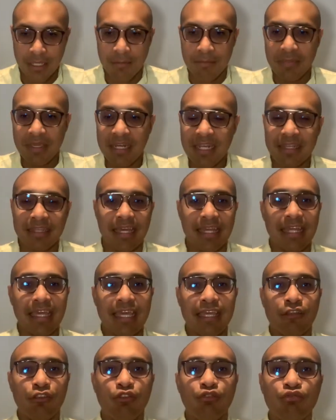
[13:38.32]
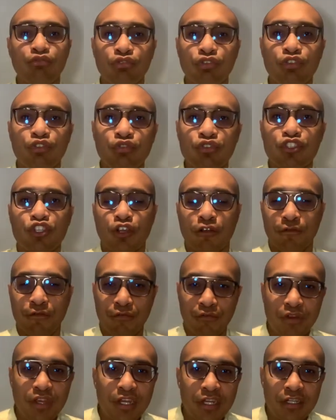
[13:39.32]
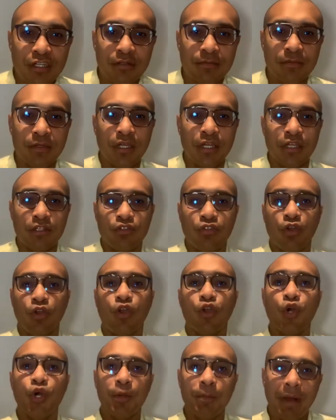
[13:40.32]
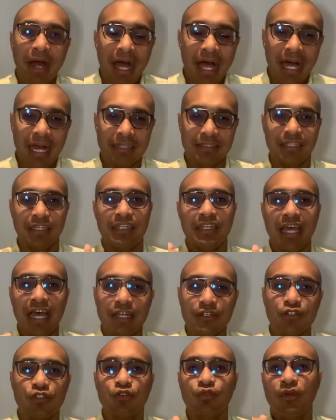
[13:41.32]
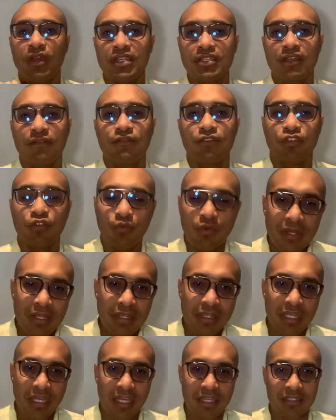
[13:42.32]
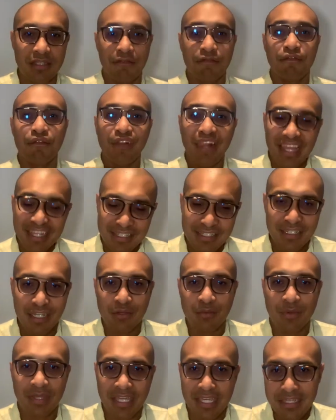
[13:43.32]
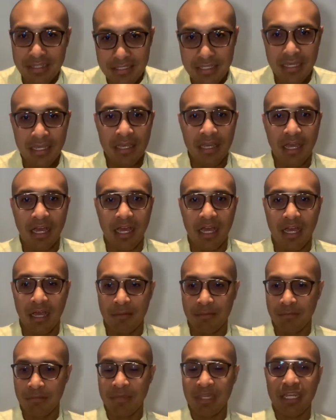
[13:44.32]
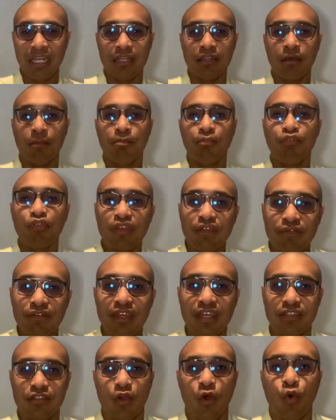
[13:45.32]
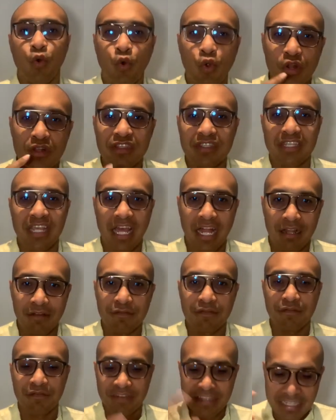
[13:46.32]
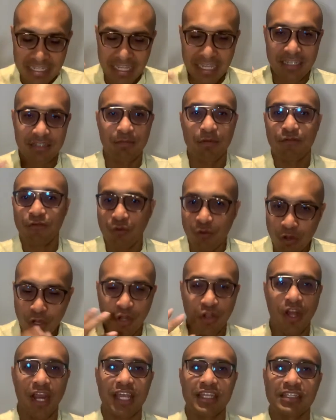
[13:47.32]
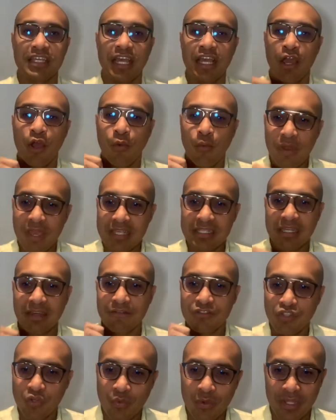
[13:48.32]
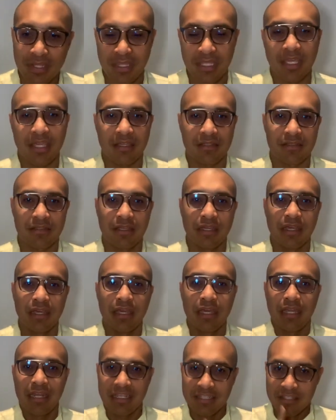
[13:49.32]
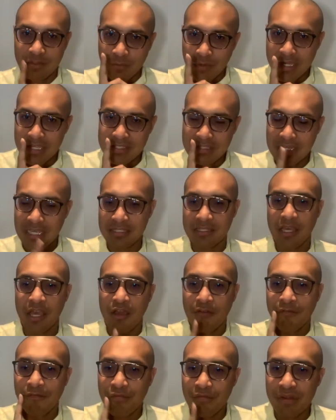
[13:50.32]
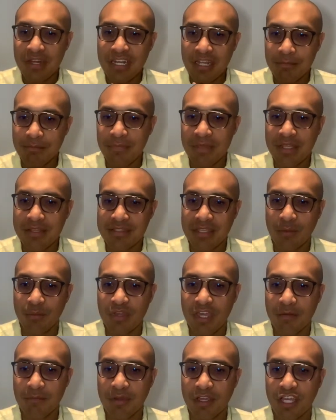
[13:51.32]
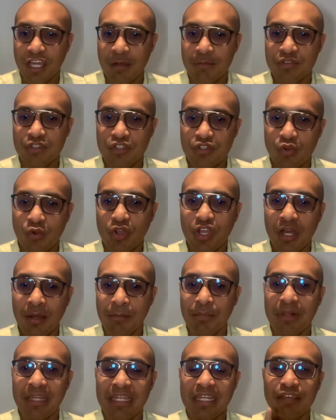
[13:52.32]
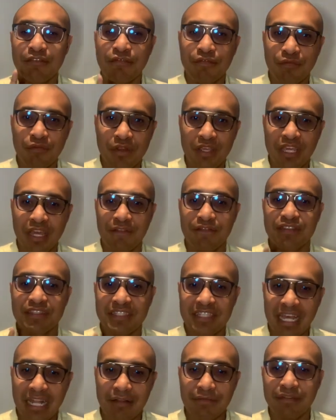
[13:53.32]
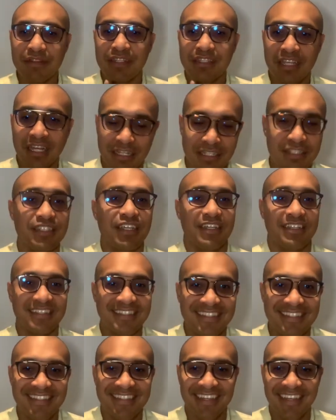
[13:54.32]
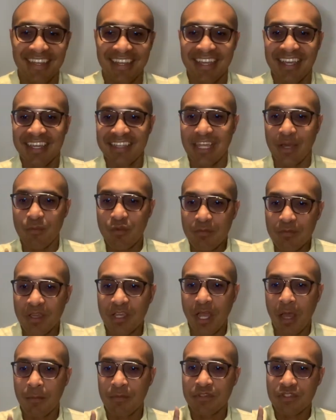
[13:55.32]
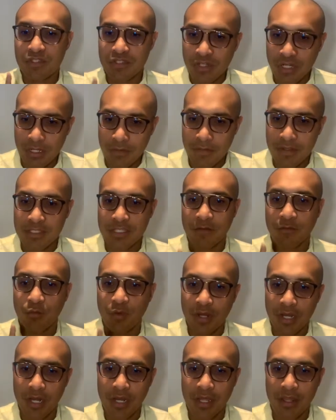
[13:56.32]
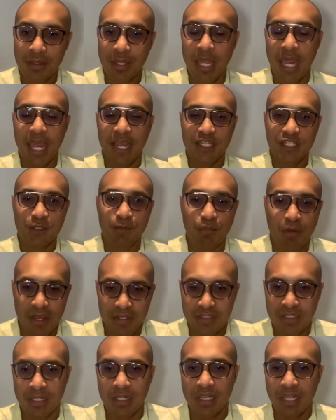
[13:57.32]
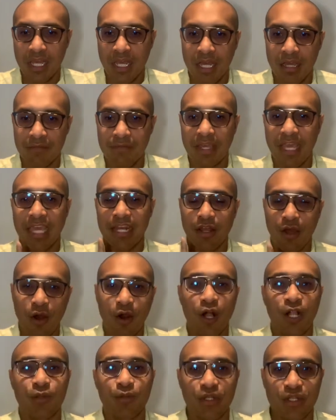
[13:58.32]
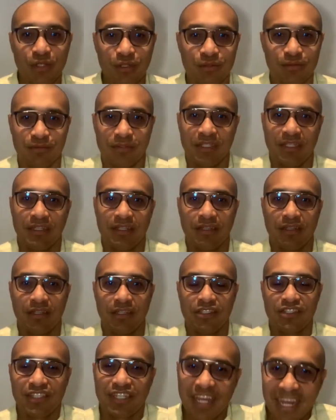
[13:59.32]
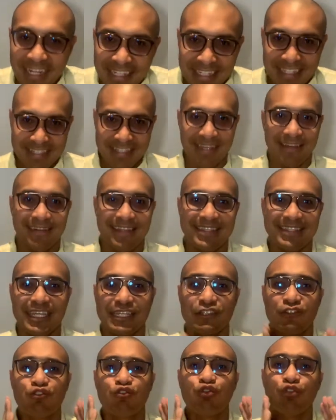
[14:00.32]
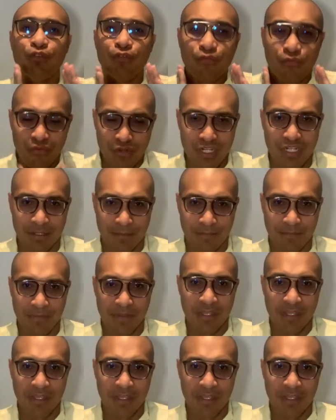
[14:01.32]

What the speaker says: Meaning that, hey, don't use your freedom to go back to natural ways of doing things, fleshly ways, meaning the previous old self, Felix, before Christ, ways of doing things. This is what he says. Freedom means that we have become so completely free of self-indulgence that we become servants of one another, expressing love in all we do. Check this out. He says, true freedom.